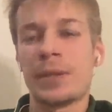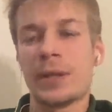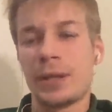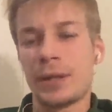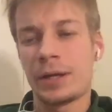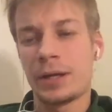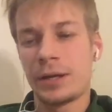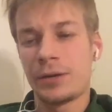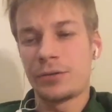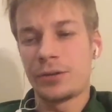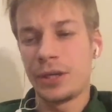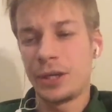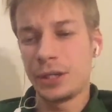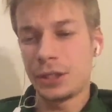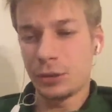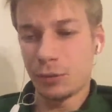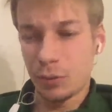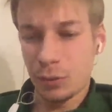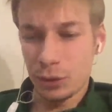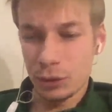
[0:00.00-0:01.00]
The
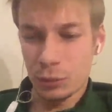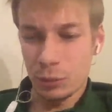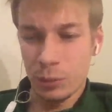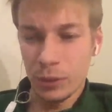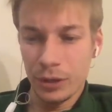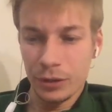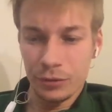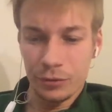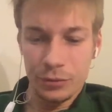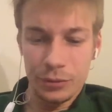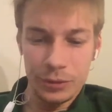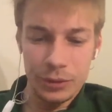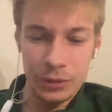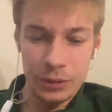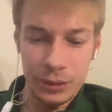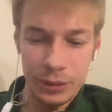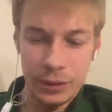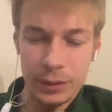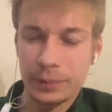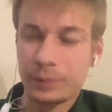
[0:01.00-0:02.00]
interview is with
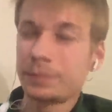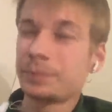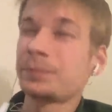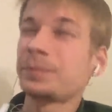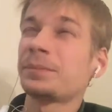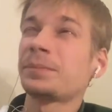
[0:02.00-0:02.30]
uh,